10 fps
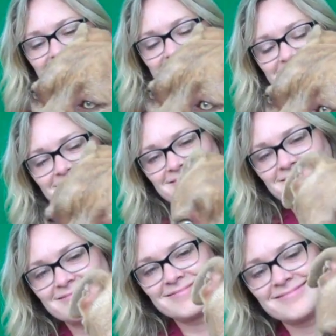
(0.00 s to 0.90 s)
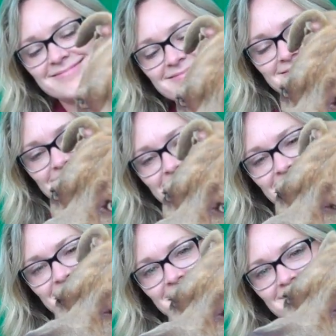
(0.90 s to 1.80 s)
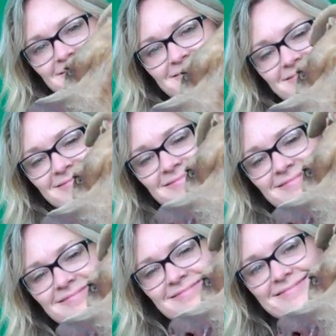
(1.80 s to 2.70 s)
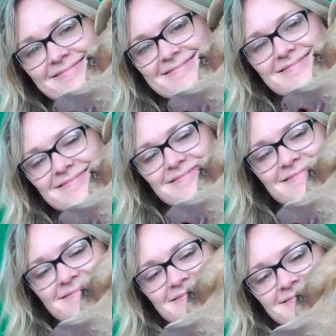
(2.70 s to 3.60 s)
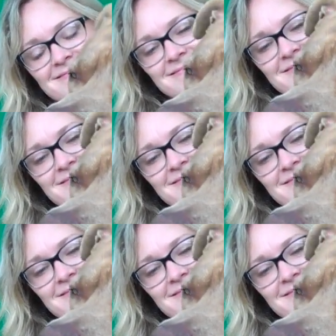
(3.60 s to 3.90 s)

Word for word: He weighs sixty-four awesome pounds. He's good on a leash. He